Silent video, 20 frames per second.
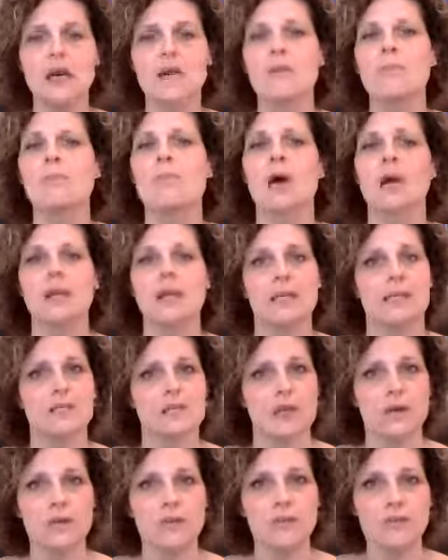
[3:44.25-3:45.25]
mark it as
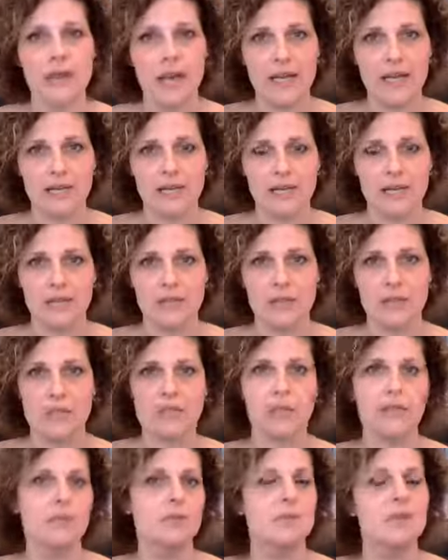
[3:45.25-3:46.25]
unread again so
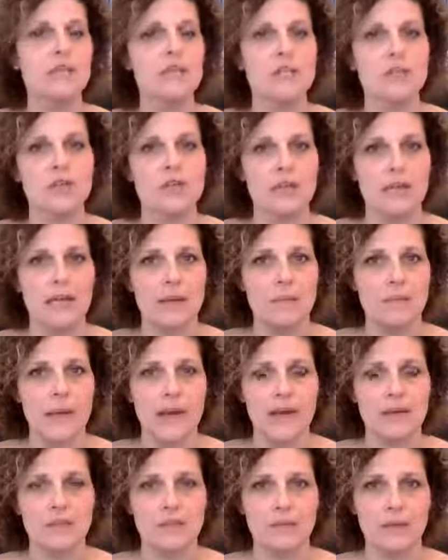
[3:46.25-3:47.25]
that you make sure to get
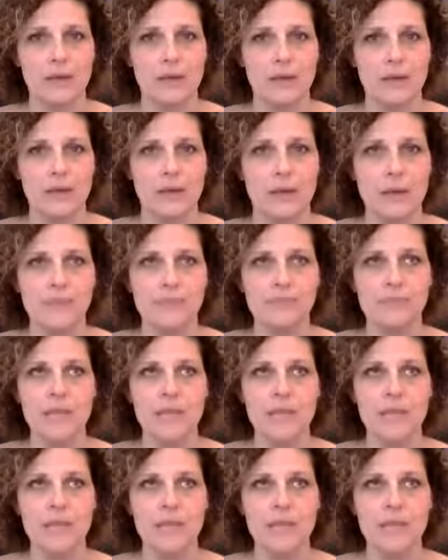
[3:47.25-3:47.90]
back to it, okay?